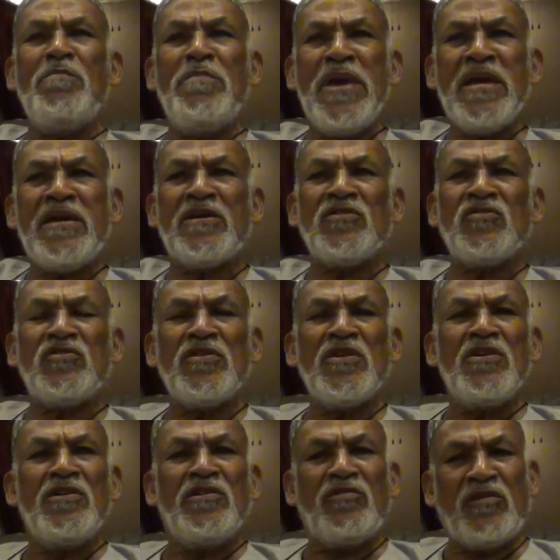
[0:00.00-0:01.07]
make us
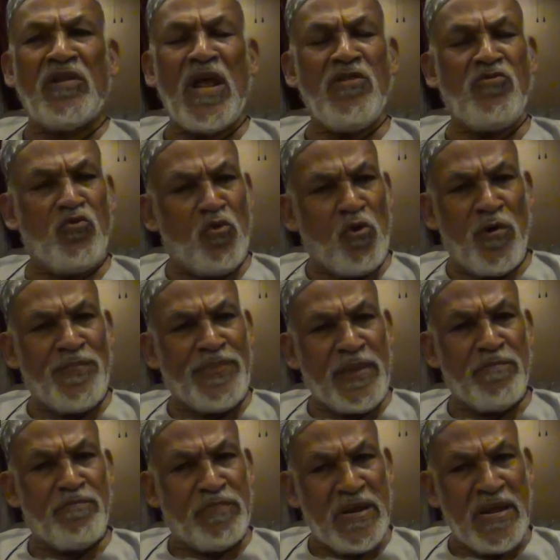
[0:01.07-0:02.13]
try to
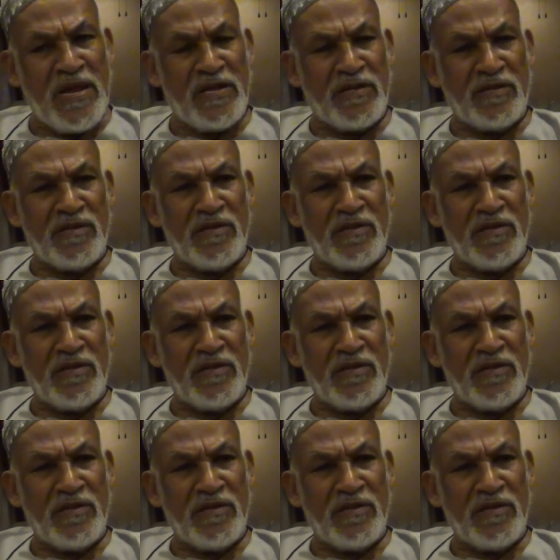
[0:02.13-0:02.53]
contemplate.